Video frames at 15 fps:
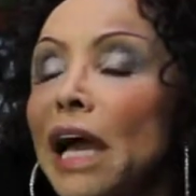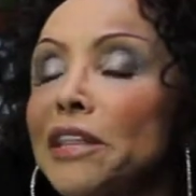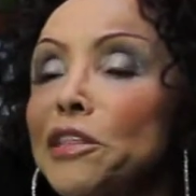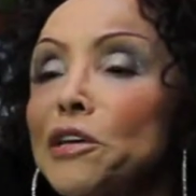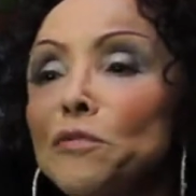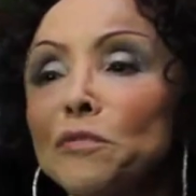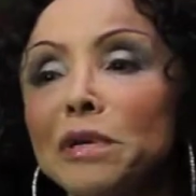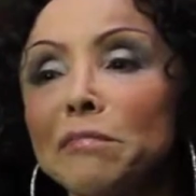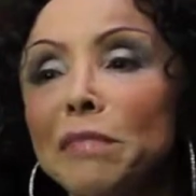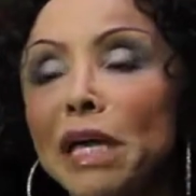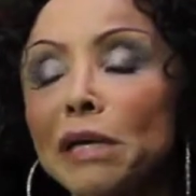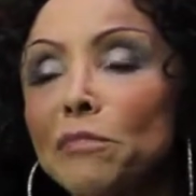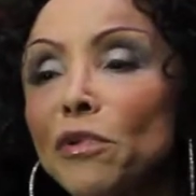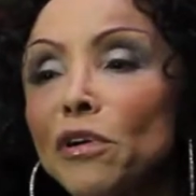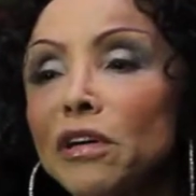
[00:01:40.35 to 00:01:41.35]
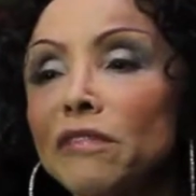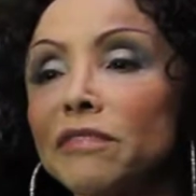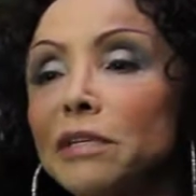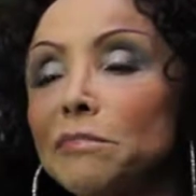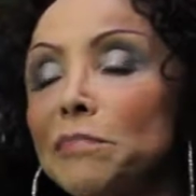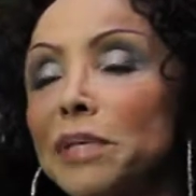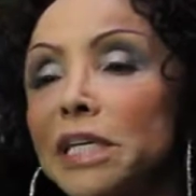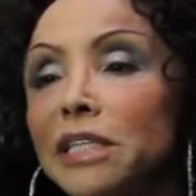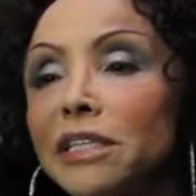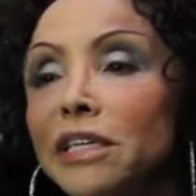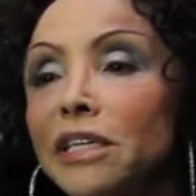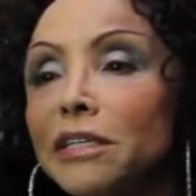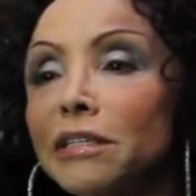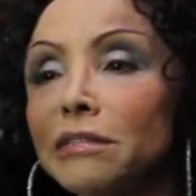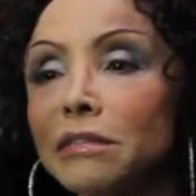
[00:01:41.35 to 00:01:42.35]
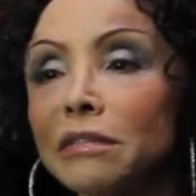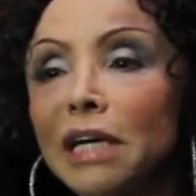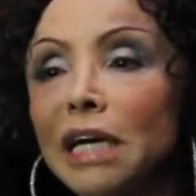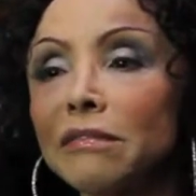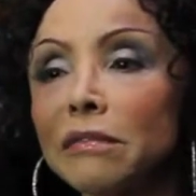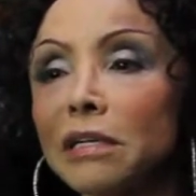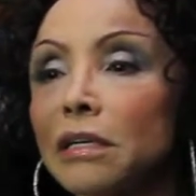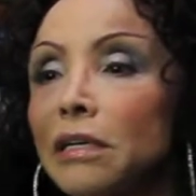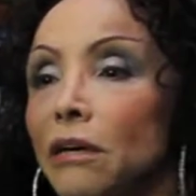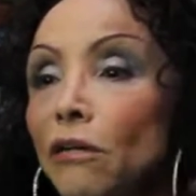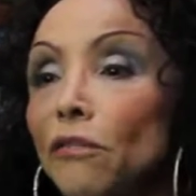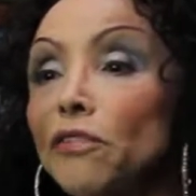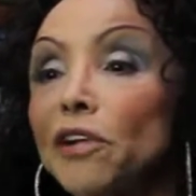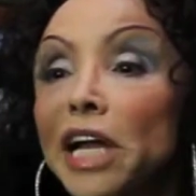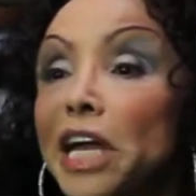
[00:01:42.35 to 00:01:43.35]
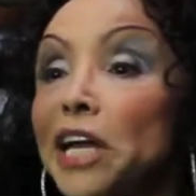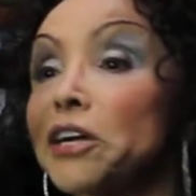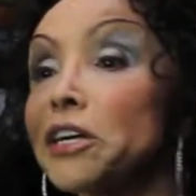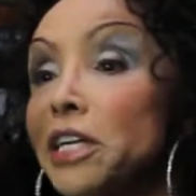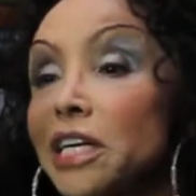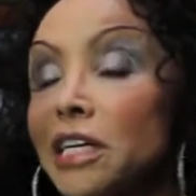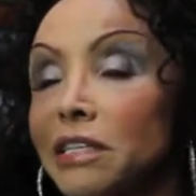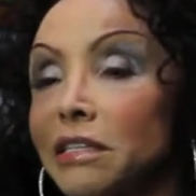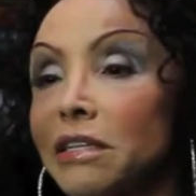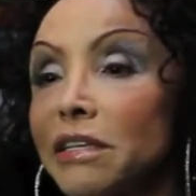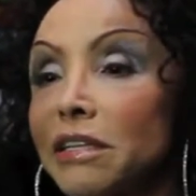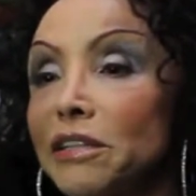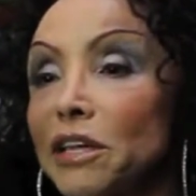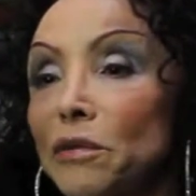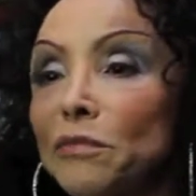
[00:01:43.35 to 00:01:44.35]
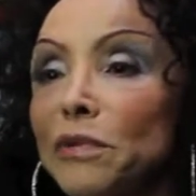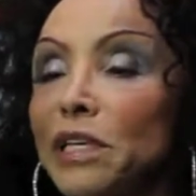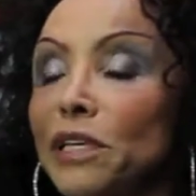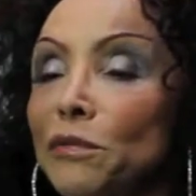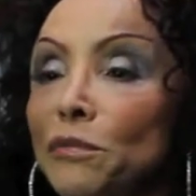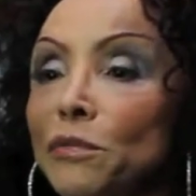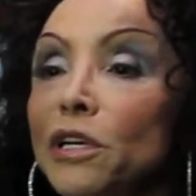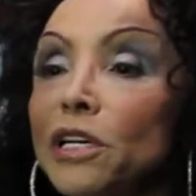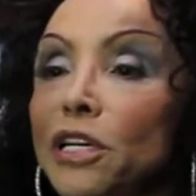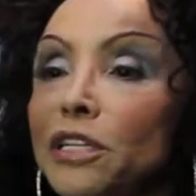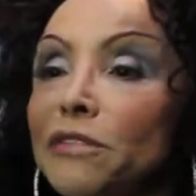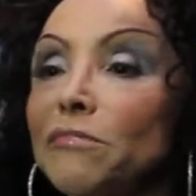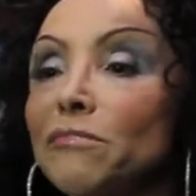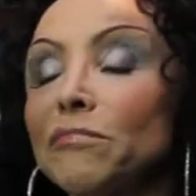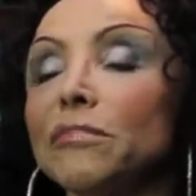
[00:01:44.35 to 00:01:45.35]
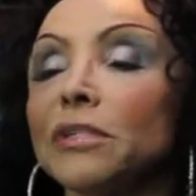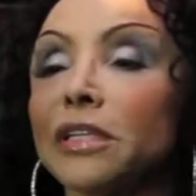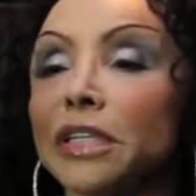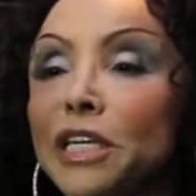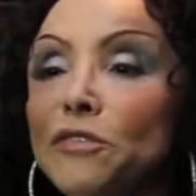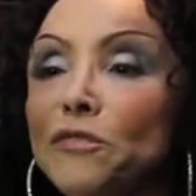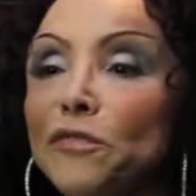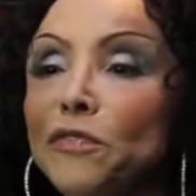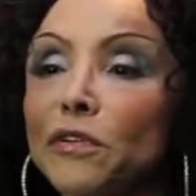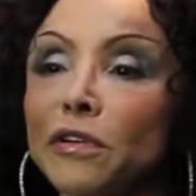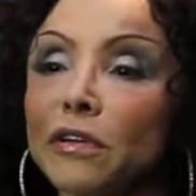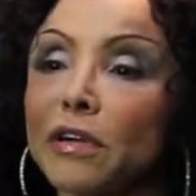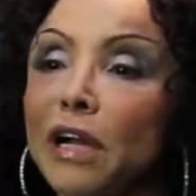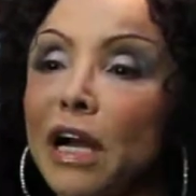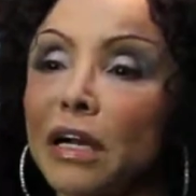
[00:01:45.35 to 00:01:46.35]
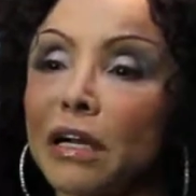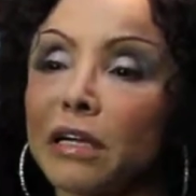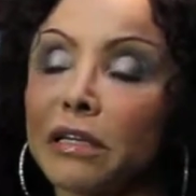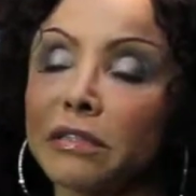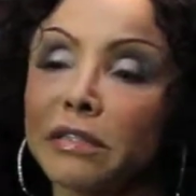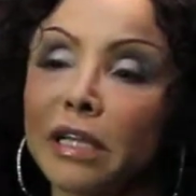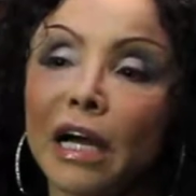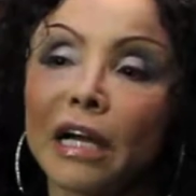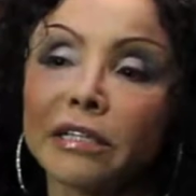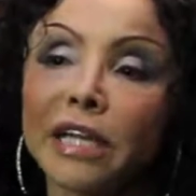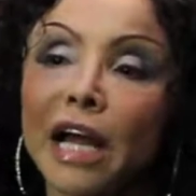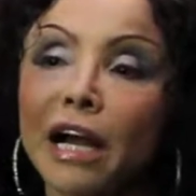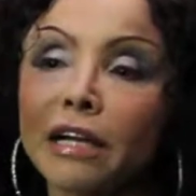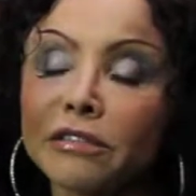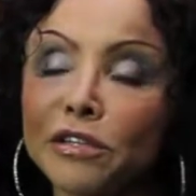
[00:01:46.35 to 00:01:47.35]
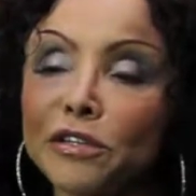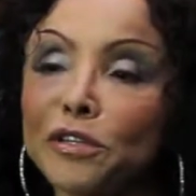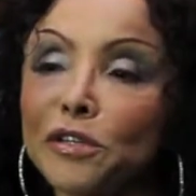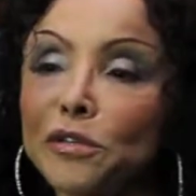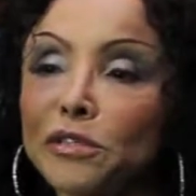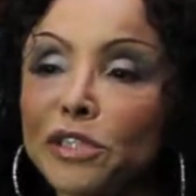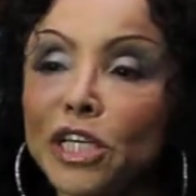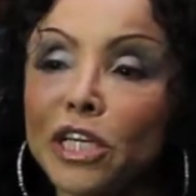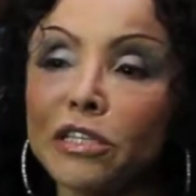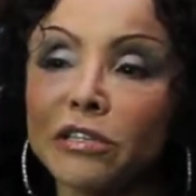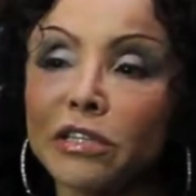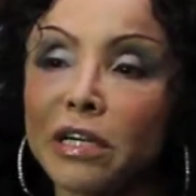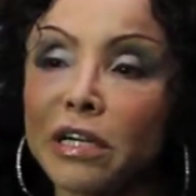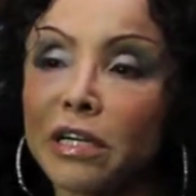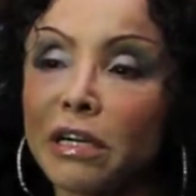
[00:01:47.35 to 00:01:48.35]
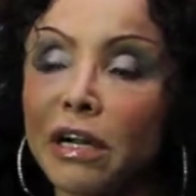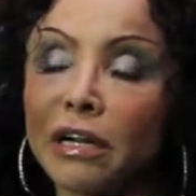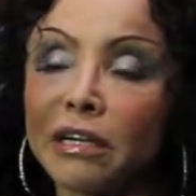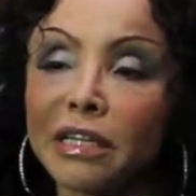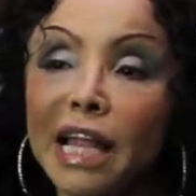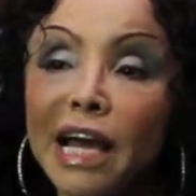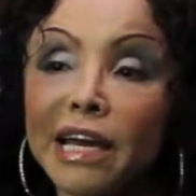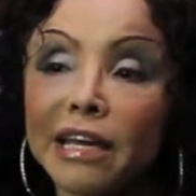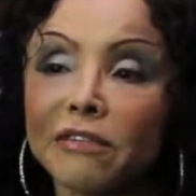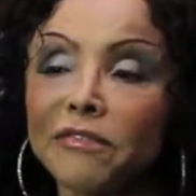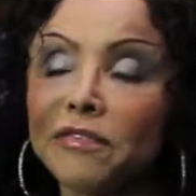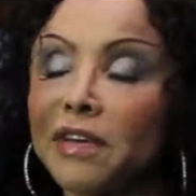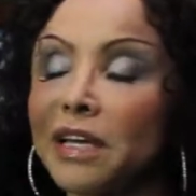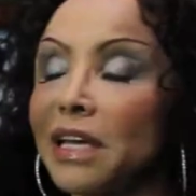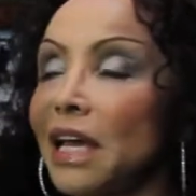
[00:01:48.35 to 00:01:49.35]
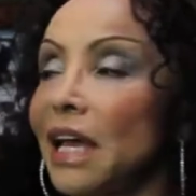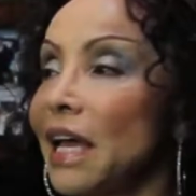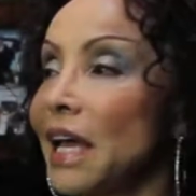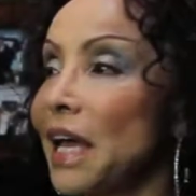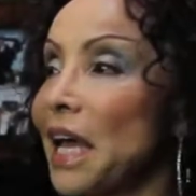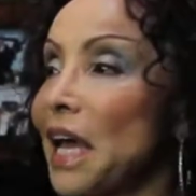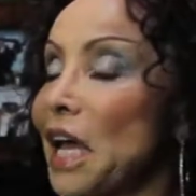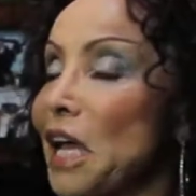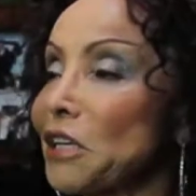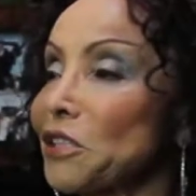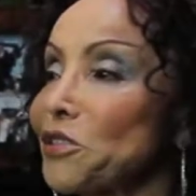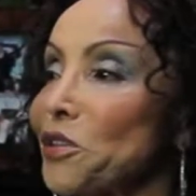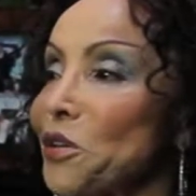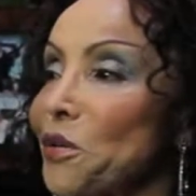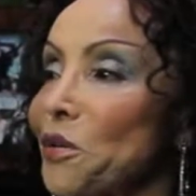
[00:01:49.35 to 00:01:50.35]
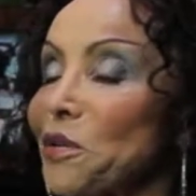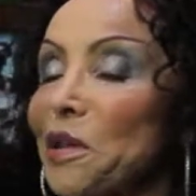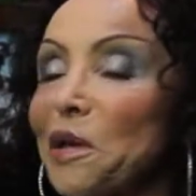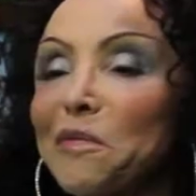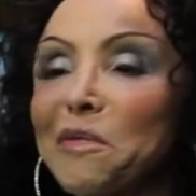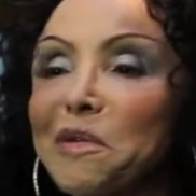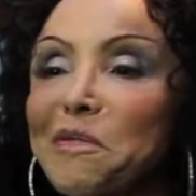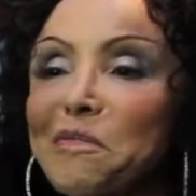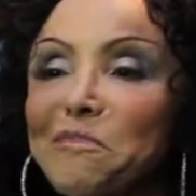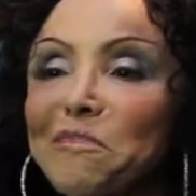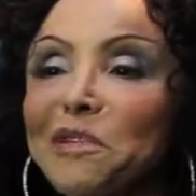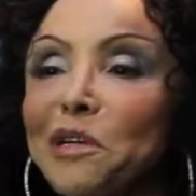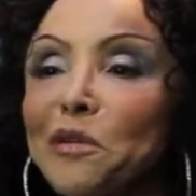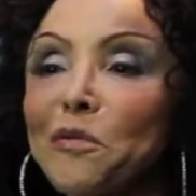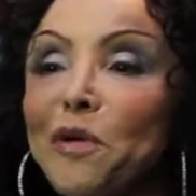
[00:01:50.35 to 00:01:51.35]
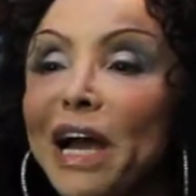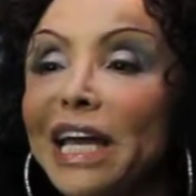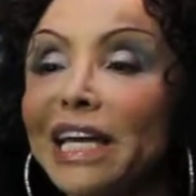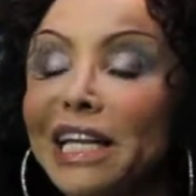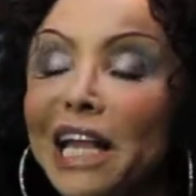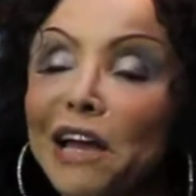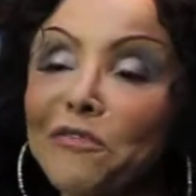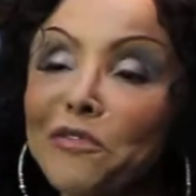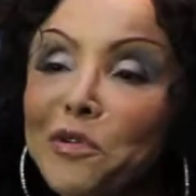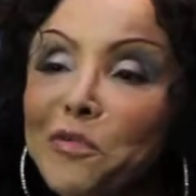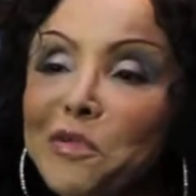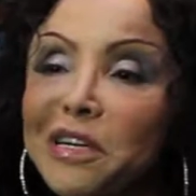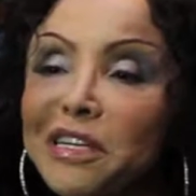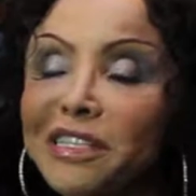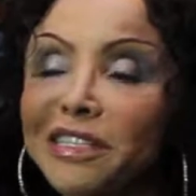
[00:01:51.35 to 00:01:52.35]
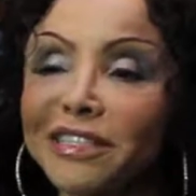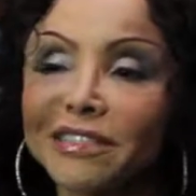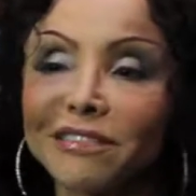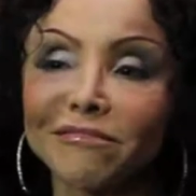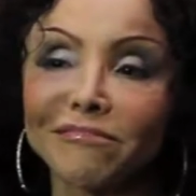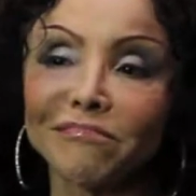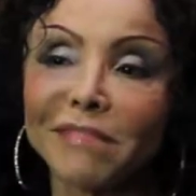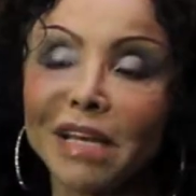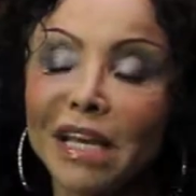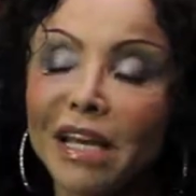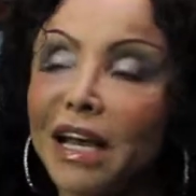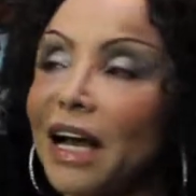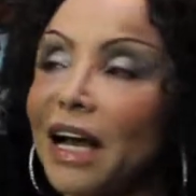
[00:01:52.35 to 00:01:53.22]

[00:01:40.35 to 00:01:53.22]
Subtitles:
I think we make more of a big deal over a haircut than we would looking for our doctor to change our life." And so they were real quiet afterwards, and